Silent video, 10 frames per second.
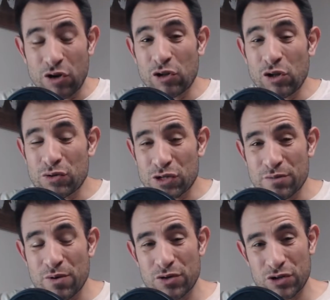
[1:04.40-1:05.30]
close
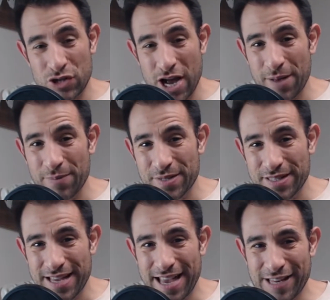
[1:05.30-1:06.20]
the most
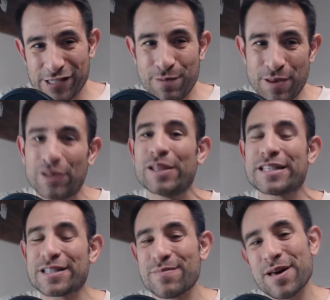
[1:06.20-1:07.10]
jobs and spend the
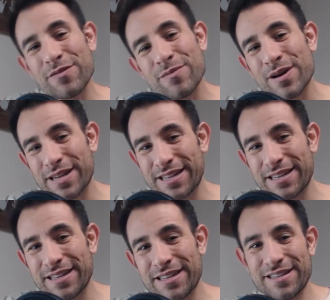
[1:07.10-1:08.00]
least amount of
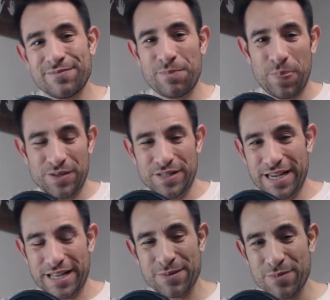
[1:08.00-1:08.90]
money to
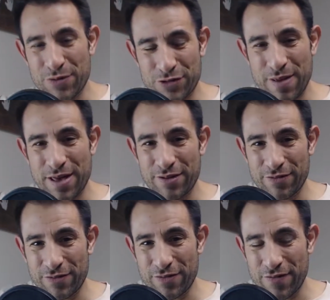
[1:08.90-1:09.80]
get the most amount
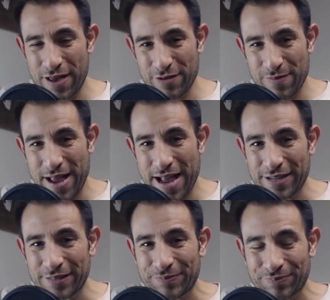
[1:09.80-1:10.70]
of value back.
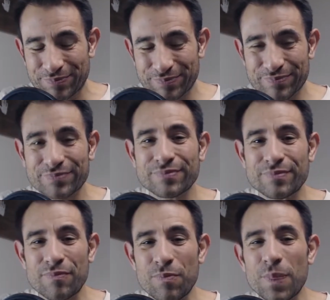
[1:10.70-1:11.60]

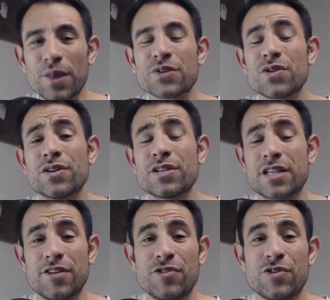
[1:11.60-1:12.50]
So I'll just
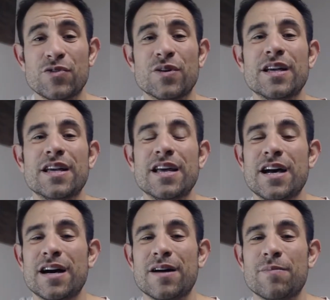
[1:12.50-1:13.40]
give you
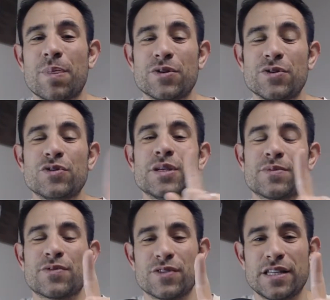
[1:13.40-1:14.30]
2
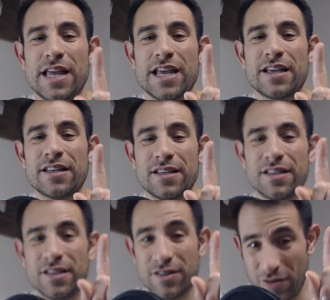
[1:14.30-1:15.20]
tips for today
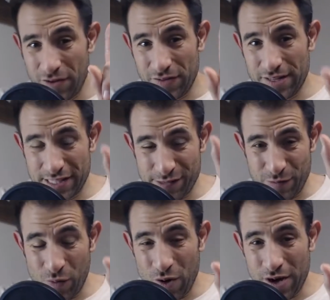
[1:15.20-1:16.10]
on this.
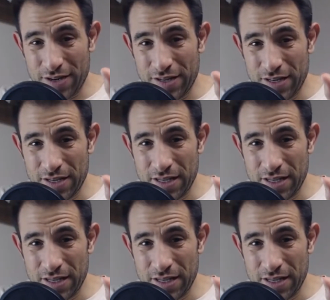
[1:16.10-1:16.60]
Number one,